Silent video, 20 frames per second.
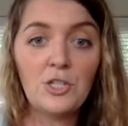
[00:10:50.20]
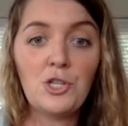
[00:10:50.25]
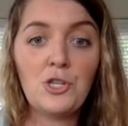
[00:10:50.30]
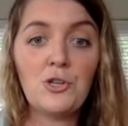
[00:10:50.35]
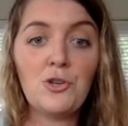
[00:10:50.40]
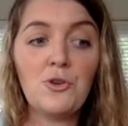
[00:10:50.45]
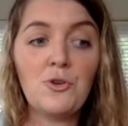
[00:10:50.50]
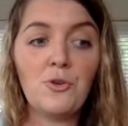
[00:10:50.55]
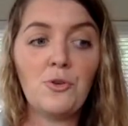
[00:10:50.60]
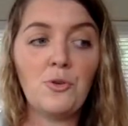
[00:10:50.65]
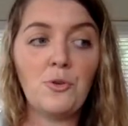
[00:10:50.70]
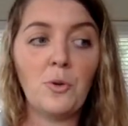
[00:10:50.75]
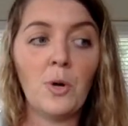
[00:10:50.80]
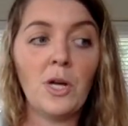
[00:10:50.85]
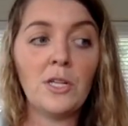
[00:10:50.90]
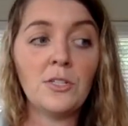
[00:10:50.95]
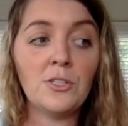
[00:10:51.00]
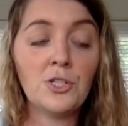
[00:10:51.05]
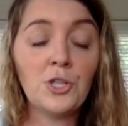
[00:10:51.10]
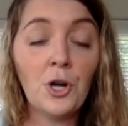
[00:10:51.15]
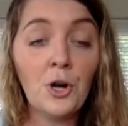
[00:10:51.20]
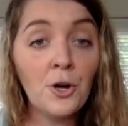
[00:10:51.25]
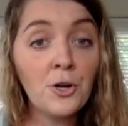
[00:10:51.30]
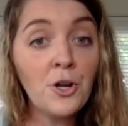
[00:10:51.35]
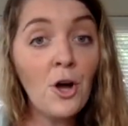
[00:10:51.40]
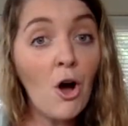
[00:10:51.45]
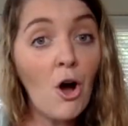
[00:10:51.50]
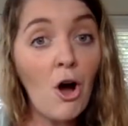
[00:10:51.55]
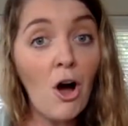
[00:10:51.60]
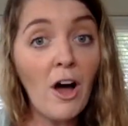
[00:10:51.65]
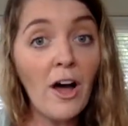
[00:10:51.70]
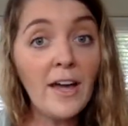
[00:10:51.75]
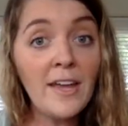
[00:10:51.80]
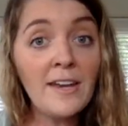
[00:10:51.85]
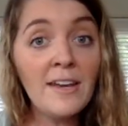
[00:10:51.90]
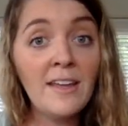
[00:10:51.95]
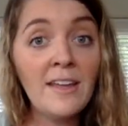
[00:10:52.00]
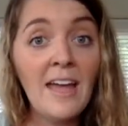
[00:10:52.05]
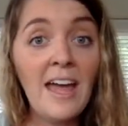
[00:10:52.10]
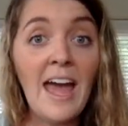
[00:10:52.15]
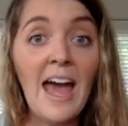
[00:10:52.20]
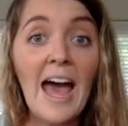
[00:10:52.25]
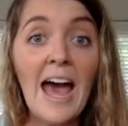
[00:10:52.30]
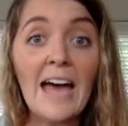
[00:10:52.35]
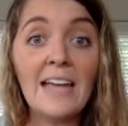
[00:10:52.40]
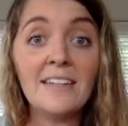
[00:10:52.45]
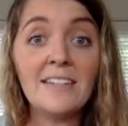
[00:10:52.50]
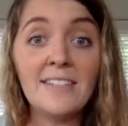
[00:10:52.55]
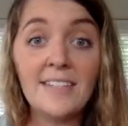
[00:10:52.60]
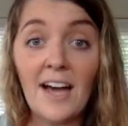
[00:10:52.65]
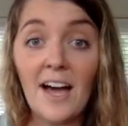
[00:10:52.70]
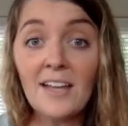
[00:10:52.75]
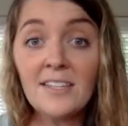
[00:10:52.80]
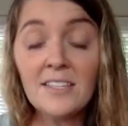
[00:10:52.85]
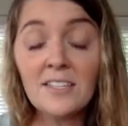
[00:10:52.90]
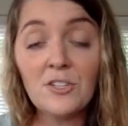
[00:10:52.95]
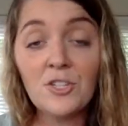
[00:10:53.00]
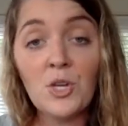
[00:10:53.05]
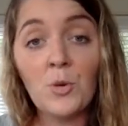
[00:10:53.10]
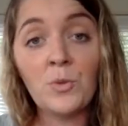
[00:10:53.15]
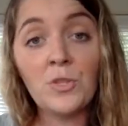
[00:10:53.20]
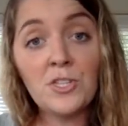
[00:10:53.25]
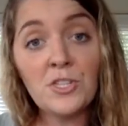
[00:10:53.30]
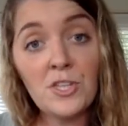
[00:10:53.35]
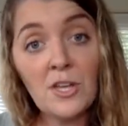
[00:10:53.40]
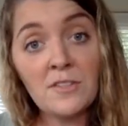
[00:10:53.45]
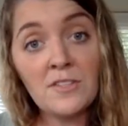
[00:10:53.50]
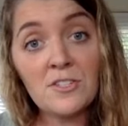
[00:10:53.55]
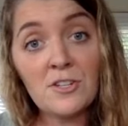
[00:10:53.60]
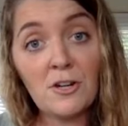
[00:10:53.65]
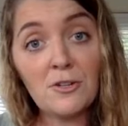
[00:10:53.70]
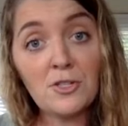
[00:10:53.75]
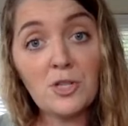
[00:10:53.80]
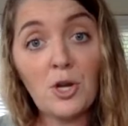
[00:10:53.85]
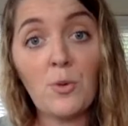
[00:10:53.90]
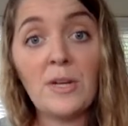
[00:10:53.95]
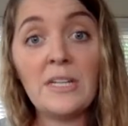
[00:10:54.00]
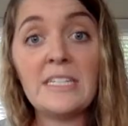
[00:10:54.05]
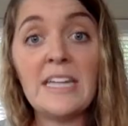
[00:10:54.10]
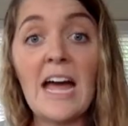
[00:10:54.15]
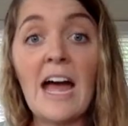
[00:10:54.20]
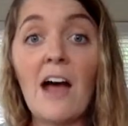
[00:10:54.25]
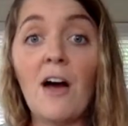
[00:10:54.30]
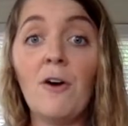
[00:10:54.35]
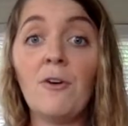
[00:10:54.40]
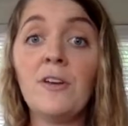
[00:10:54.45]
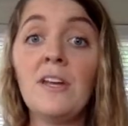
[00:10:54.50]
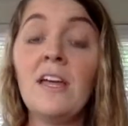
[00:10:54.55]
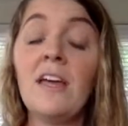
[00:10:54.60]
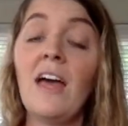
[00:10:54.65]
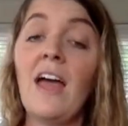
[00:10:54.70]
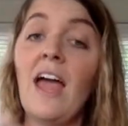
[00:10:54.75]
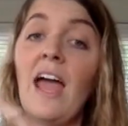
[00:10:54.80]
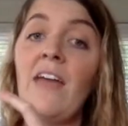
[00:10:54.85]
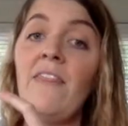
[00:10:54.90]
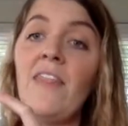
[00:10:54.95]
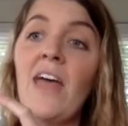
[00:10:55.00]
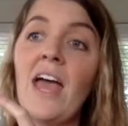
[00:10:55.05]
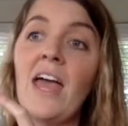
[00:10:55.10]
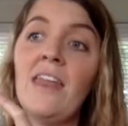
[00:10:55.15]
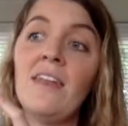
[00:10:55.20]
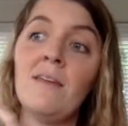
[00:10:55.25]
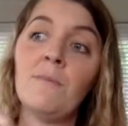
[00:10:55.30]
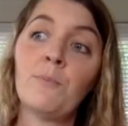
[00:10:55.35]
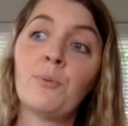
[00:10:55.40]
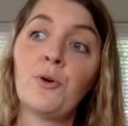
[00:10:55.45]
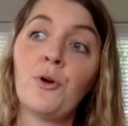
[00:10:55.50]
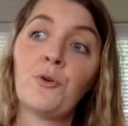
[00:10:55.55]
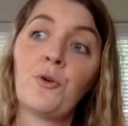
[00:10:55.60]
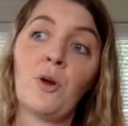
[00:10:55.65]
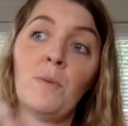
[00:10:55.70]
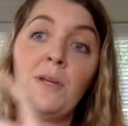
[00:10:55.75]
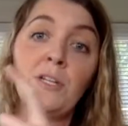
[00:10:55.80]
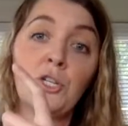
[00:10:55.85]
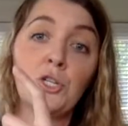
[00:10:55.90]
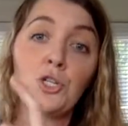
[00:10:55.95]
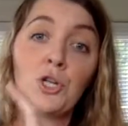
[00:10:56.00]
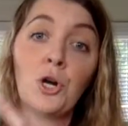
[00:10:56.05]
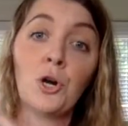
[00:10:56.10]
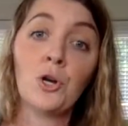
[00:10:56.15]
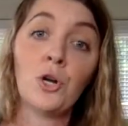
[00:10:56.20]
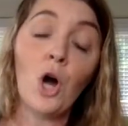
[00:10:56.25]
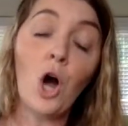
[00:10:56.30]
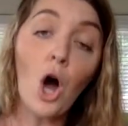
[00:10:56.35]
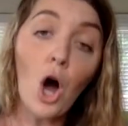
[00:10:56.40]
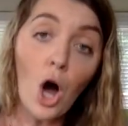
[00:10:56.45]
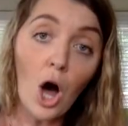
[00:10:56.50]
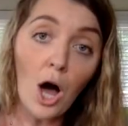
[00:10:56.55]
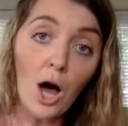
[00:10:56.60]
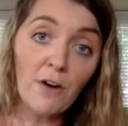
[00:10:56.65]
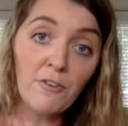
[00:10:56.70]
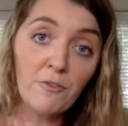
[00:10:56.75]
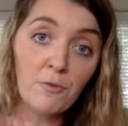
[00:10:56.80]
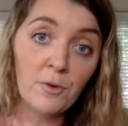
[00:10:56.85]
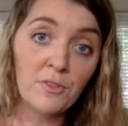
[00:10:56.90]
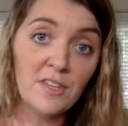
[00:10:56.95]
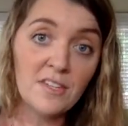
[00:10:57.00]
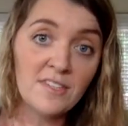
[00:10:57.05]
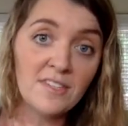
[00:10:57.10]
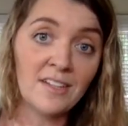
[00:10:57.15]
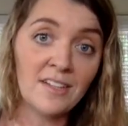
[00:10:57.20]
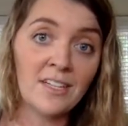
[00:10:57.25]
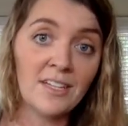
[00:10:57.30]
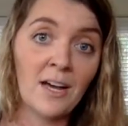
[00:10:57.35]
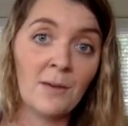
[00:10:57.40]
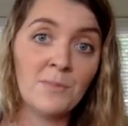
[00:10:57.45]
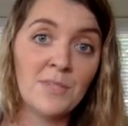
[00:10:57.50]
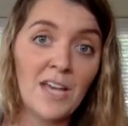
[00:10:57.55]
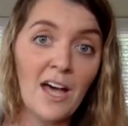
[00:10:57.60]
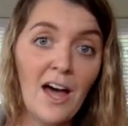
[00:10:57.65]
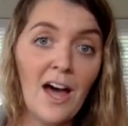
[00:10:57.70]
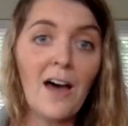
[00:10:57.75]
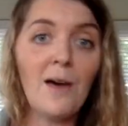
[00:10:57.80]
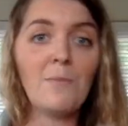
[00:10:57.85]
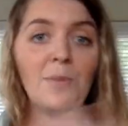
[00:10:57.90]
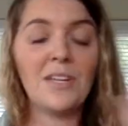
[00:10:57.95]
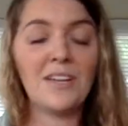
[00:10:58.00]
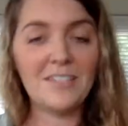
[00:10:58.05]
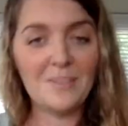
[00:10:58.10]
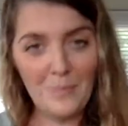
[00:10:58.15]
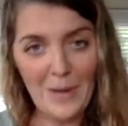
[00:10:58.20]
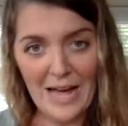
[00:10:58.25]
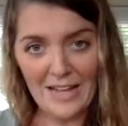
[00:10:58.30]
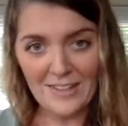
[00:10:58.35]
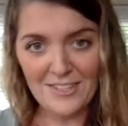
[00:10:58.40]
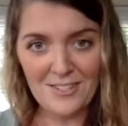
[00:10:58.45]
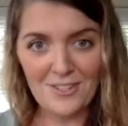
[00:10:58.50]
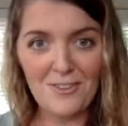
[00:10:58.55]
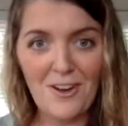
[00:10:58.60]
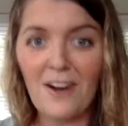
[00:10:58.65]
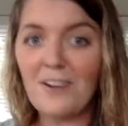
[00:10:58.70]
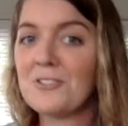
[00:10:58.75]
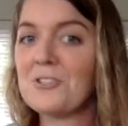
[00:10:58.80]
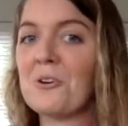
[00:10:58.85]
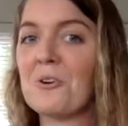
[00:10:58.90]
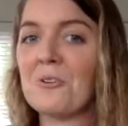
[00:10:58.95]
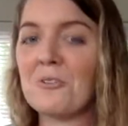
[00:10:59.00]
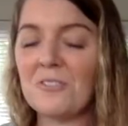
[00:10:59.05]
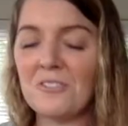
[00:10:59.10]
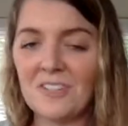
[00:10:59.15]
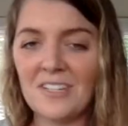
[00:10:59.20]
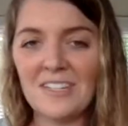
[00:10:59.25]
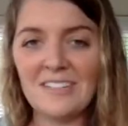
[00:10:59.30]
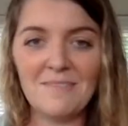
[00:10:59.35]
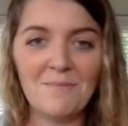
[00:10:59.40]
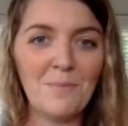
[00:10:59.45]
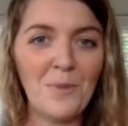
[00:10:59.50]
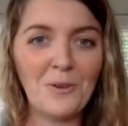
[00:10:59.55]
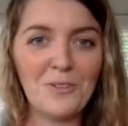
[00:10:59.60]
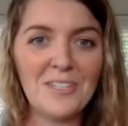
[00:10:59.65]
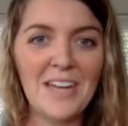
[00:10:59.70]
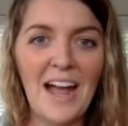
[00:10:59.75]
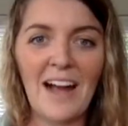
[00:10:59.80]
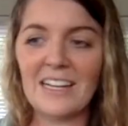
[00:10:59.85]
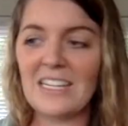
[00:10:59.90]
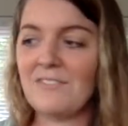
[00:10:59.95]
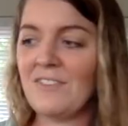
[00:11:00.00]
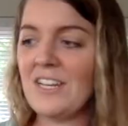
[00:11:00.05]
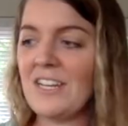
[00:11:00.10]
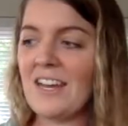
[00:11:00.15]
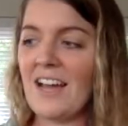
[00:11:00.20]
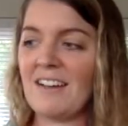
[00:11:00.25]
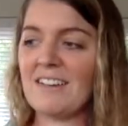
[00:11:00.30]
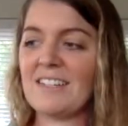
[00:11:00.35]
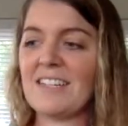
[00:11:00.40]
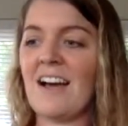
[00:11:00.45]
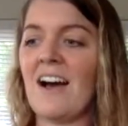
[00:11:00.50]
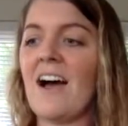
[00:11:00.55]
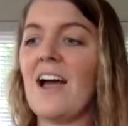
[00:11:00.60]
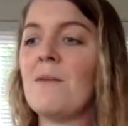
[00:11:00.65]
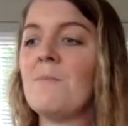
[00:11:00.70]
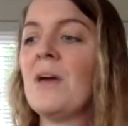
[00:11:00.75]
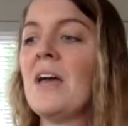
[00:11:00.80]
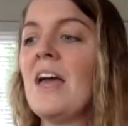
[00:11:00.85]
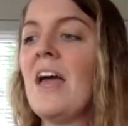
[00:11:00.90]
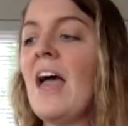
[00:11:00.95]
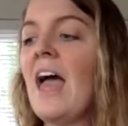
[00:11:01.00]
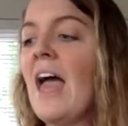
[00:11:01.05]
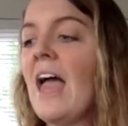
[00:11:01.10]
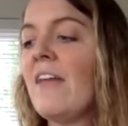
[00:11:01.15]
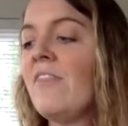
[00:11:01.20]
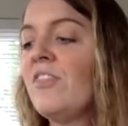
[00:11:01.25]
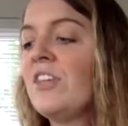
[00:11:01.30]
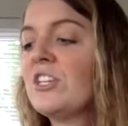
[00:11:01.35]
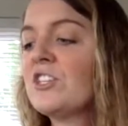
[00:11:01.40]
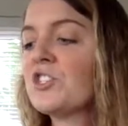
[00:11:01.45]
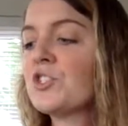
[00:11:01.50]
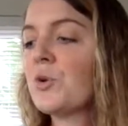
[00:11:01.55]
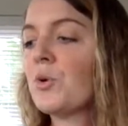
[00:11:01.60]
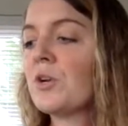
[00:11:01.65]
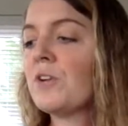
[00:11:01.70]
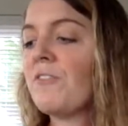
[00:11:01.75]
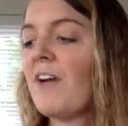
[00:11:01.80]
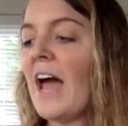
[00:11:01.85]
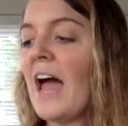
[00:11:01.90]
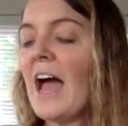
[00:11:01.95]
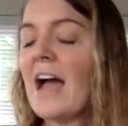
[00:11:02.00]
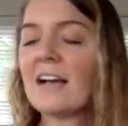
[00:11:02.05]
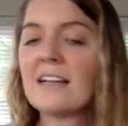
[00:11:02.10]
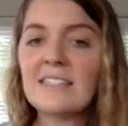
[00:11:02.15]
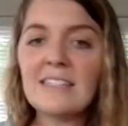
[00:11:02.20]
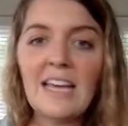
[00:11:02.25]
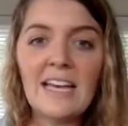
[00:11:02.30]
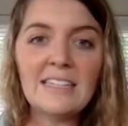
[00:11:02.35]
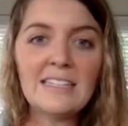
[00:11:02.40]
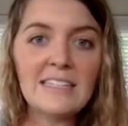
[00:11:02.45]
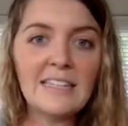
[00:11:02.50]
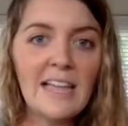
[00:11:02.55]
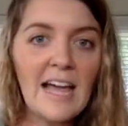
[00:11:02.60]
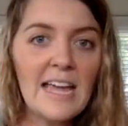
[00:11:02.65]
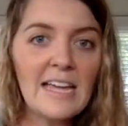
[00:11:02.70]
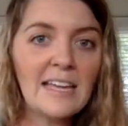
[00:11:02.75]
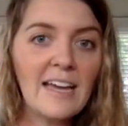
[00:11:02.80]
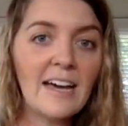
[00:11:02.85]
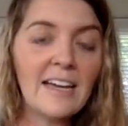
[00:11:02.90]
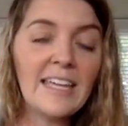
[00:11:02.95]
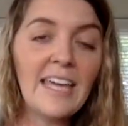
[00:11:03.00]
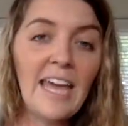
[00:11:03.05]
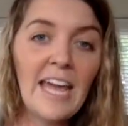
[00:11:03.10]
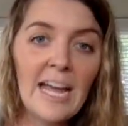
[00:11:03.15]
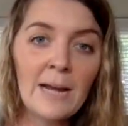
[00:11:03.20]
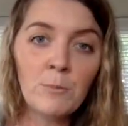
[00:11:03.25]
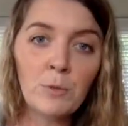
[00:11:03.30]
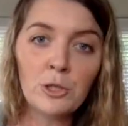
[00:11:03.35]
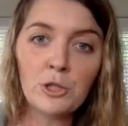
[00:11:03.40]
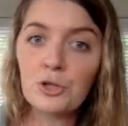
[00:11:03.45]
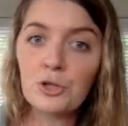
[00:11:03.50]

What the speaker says: to turn on at dusk, so when the sun starts going down, and then program it to turn off when the sun comes up, because bats are nocturnal and most active at nighttime. And this sort of acts as like a camera